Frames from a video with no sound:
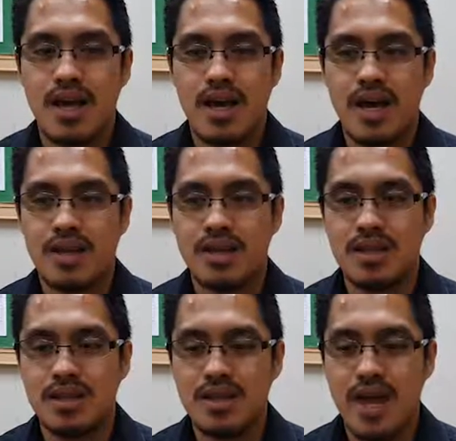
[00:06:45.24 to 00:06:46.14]
and
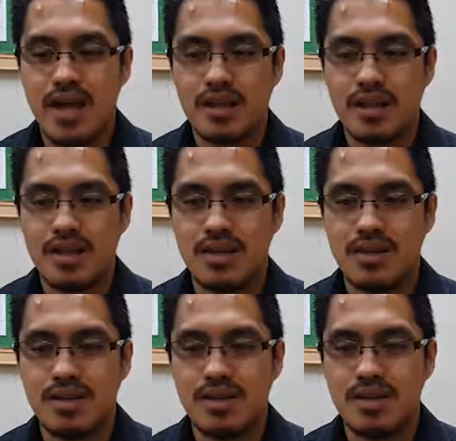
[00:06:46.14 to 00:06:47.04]
that
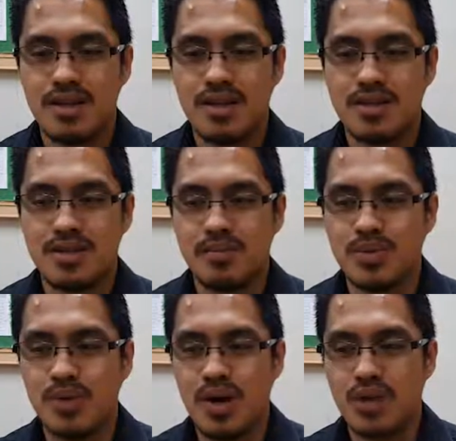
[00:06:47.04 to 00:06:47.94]
it's up
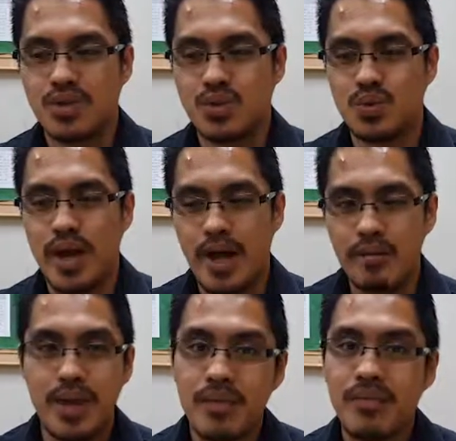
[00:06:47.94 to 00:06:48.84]
to us to help
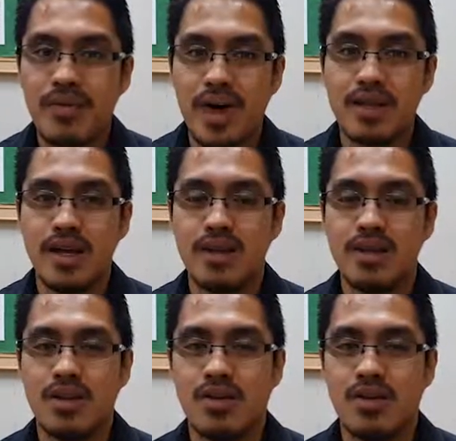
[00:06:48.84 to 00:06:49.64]
them find it,